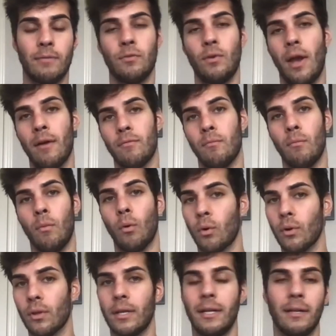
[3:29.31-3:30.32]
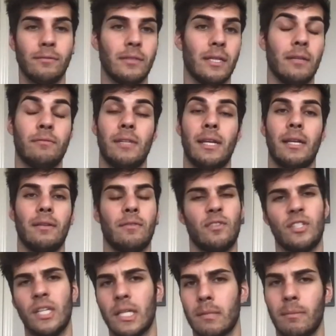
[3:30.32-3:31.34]
If you have more than enough data, if
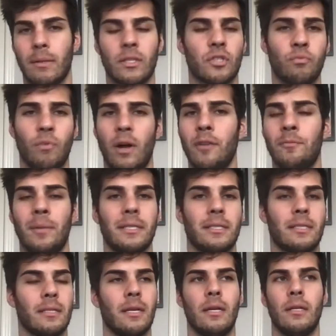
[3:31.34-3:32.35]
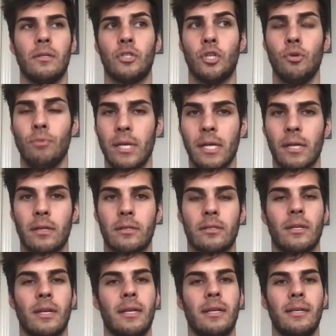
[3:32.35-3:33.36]
six months, twelve months, two
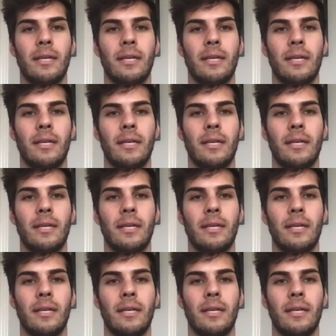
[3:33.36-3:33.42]
years,